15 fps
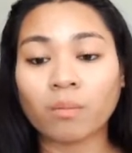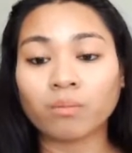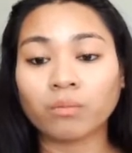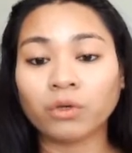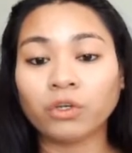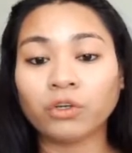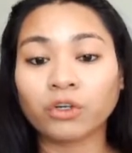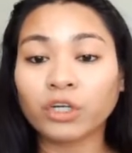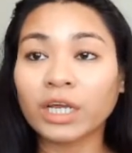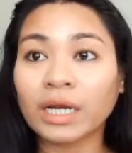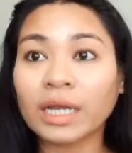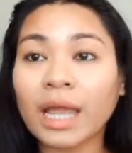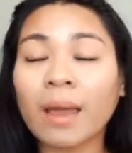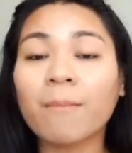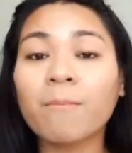you're
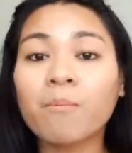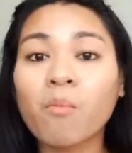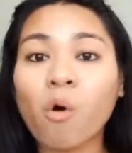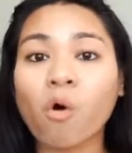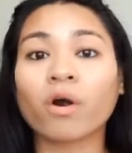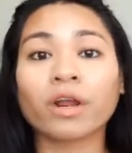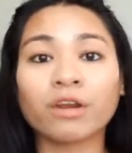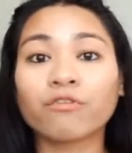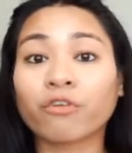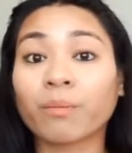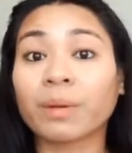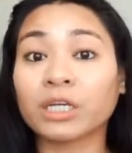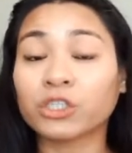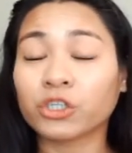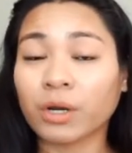gonna get more
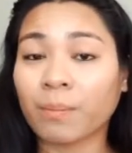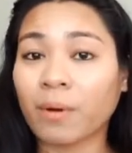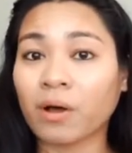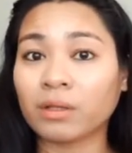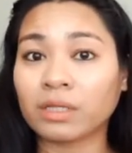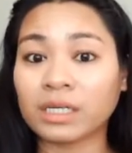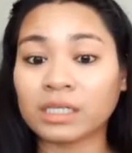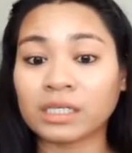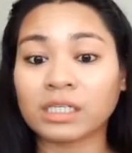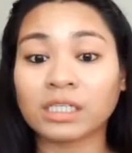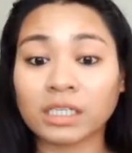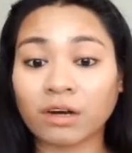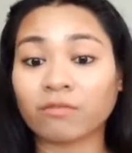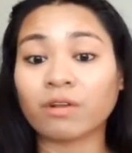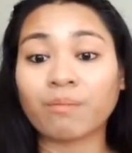information about this
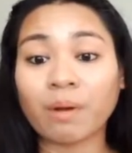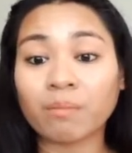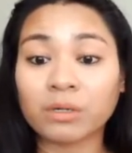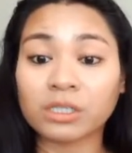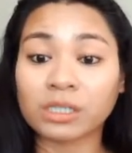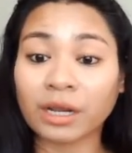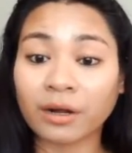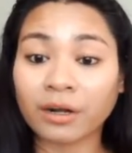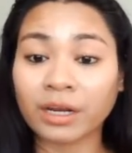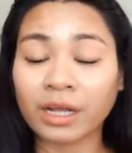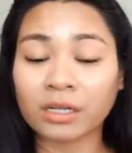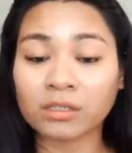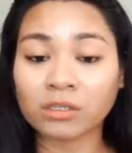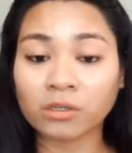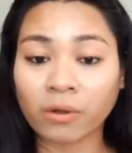inside of the members
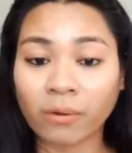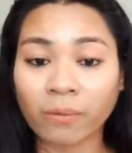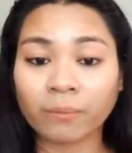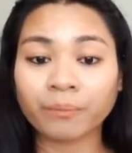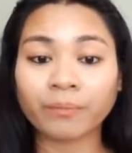area. So,